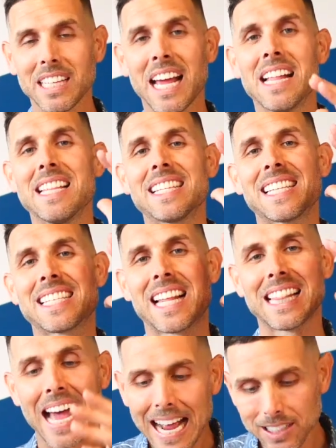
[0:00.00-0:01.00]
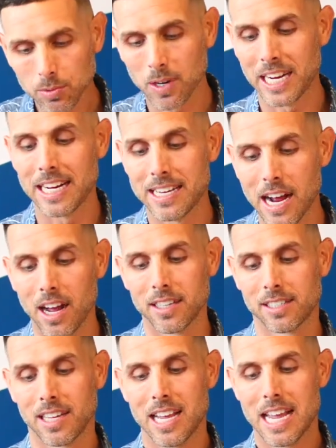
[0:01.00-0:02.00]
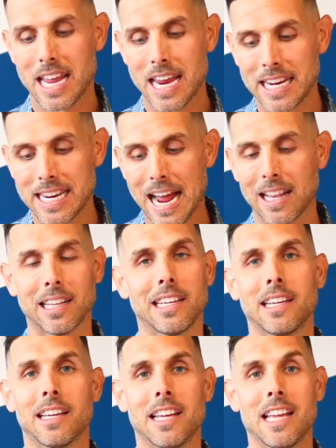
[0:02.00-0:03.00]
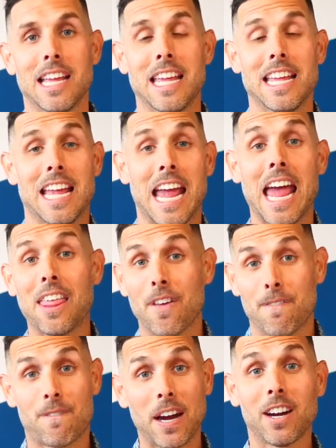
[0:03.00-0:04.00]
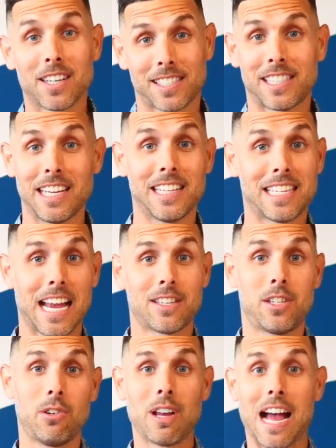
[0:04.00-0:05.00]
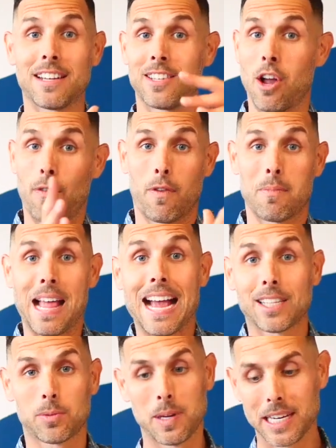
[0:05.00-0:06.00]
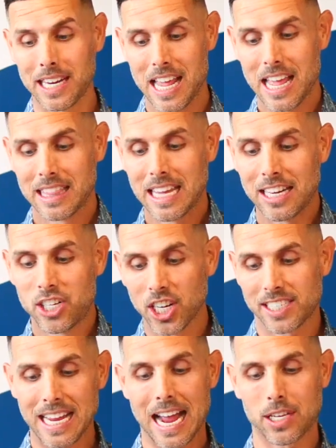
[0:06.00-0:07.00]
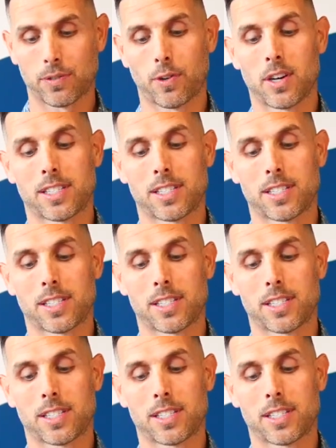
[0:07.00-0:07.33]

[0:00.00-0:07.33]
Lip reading: And this is the last one he does in Galilee. And the Pharisees, as you guys know from last week, they just asked for a